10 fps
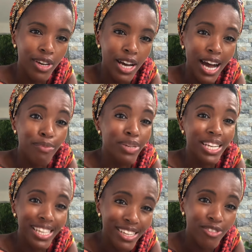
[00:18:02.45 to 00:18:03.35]
I
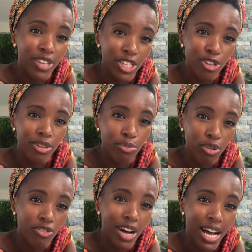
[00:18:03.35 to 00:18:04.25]
believe that you can
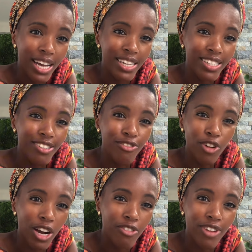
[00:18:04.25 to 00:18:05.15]
provide for
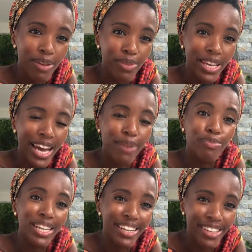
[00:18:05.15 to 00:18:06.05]
our family. I
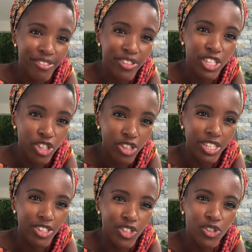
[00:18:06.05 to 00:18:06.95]
believe that you
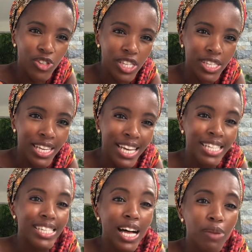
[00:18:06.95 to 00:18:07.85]
can do this.
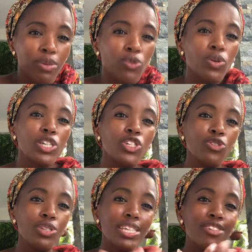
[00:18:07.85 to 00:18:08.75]
Tell me what you
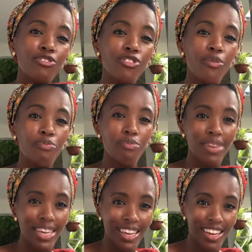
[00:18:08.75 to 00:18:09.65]
need from
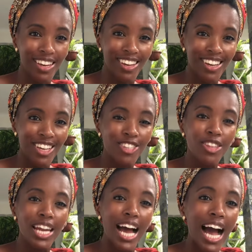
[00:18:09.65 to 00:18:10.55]
me so
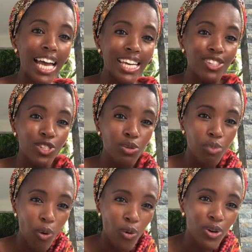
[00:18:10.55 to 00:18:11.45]
that I can
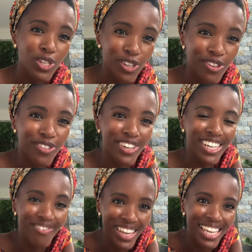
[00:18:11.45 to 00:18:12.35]
support you
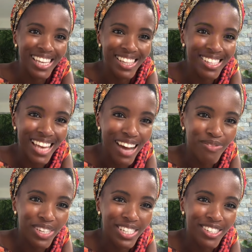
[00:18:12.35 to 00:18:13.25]
in making this
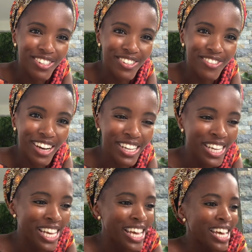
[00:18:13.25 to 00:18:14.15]
happen, right?
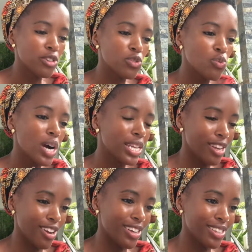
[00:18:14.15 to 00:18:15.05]
There's one
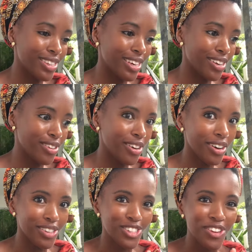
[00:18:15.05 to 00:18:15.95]
last thing. Yeah,
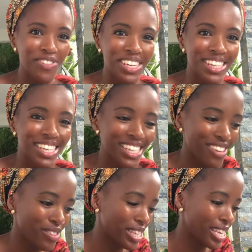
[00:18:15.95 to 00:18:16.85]
so many things
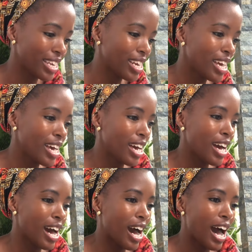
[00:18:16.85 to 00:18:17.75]
have been said.
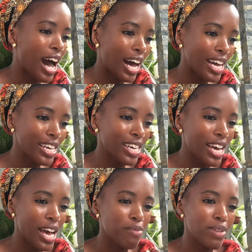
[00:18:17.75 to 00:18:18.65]
I
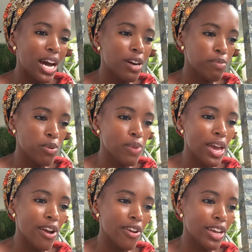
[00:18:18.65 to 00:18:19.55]
am now
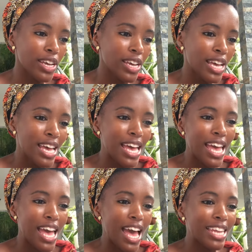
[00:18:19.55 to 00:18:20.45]
preparing
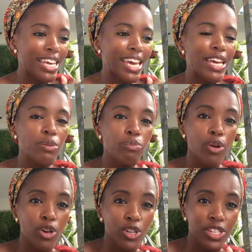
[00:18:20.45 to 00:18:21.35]
an
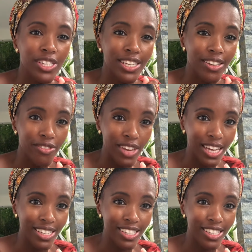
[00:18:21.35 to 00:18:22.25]
in-person
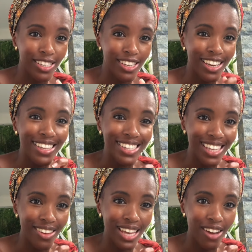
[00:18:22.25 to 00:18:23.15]
event in
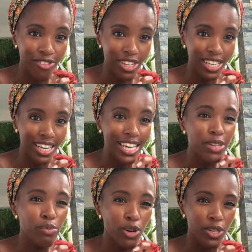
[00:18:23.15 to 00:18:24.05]
South Africa.
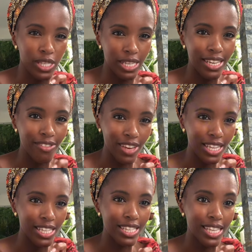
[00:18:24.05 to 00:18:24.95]
In-person event
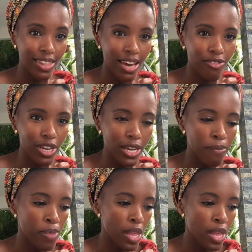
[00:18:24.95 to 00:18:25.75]
in South Africa.